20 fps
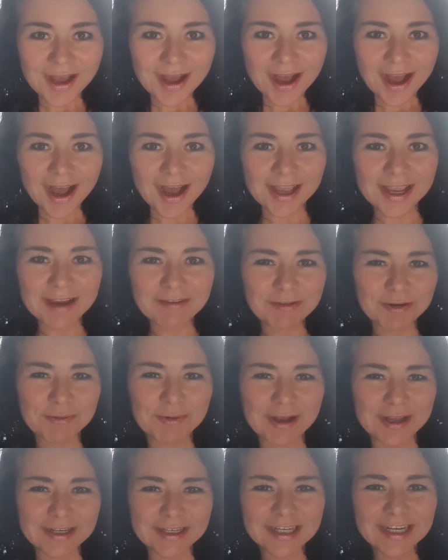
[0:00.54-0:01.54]
Hi
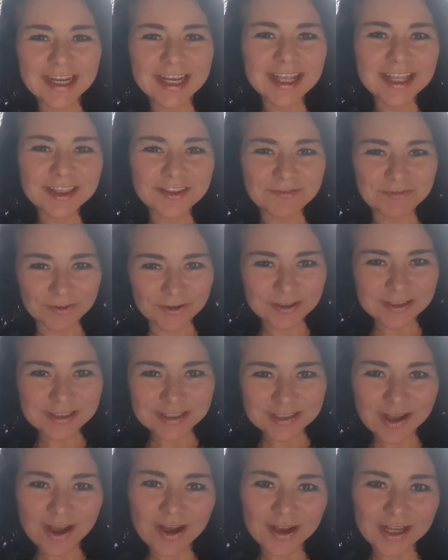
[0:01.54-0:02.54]
everyone. The
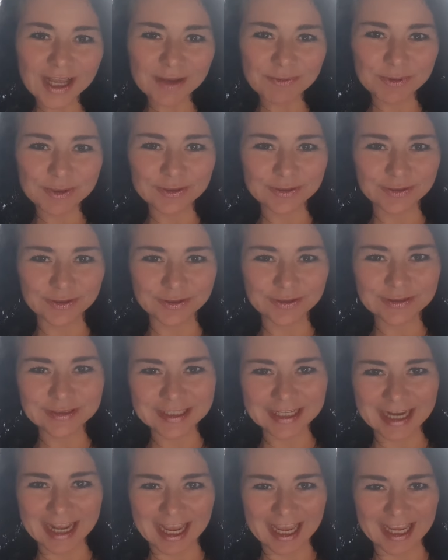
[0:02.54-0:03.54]
first song I will do
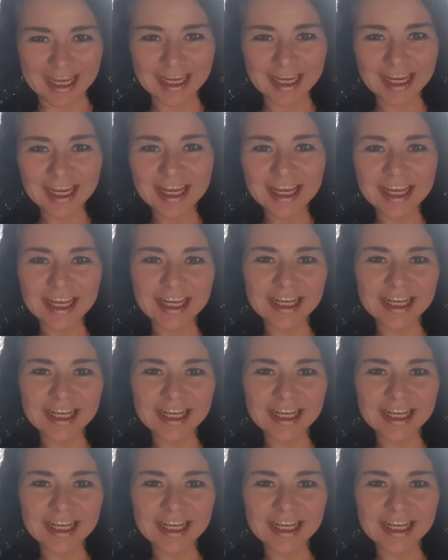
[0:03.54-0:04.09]
today